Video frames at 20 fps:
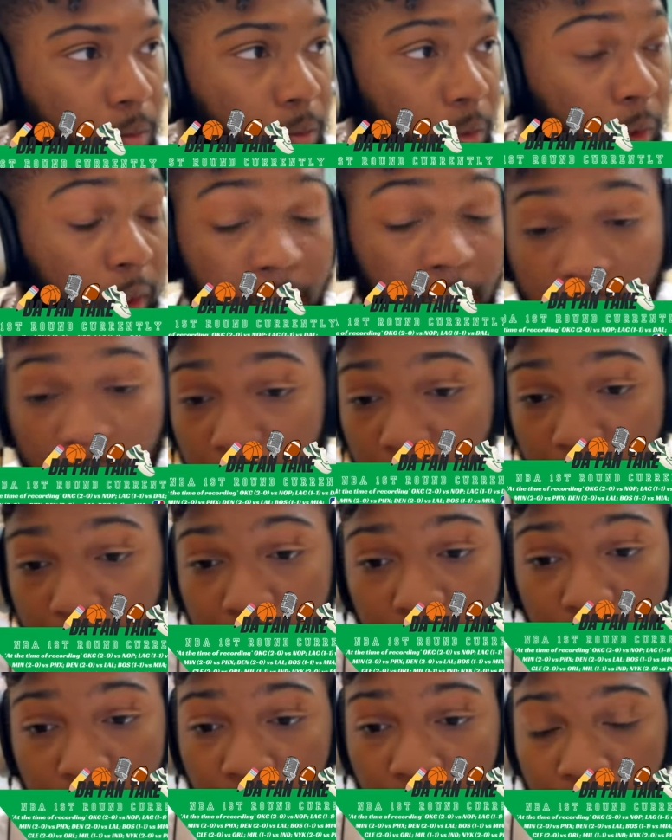
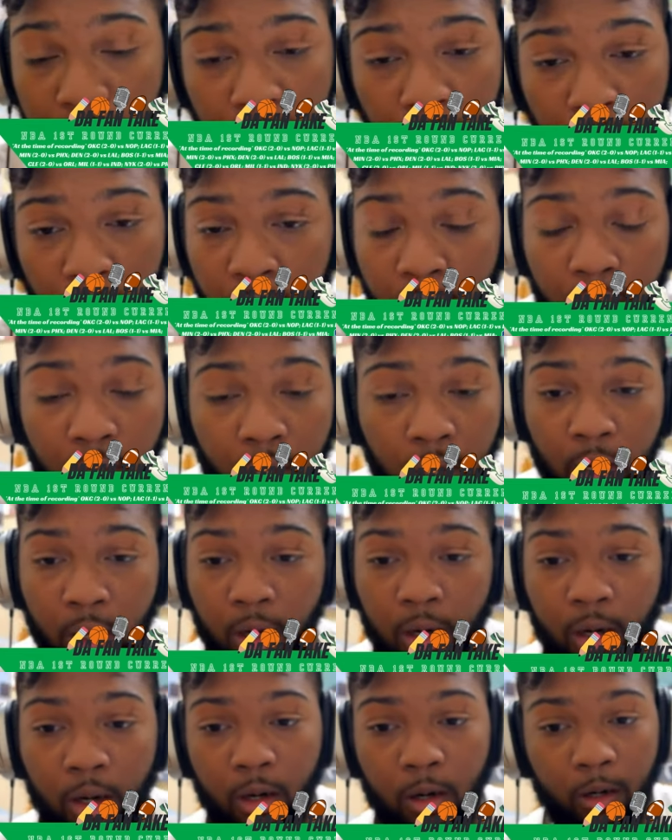ridiculous. The Knicks are
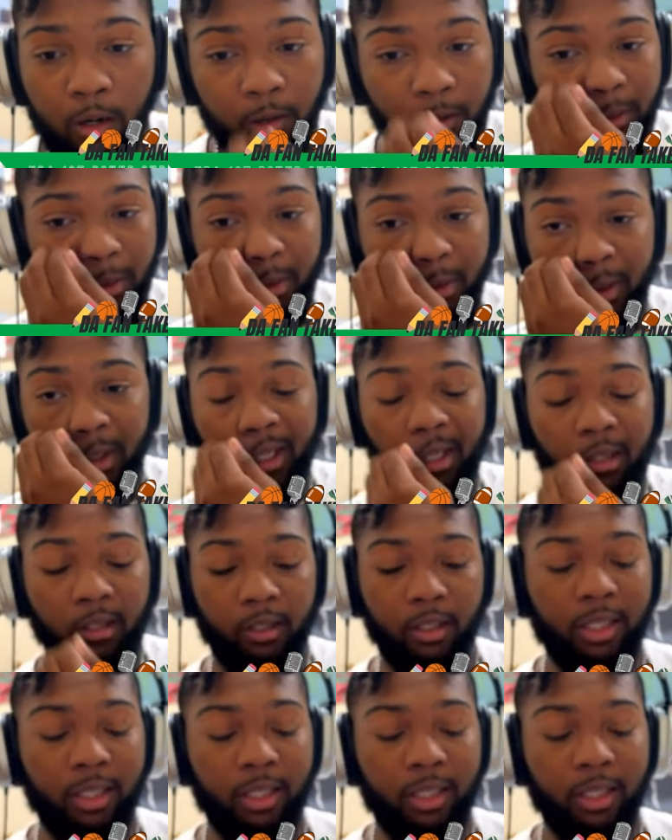are uh,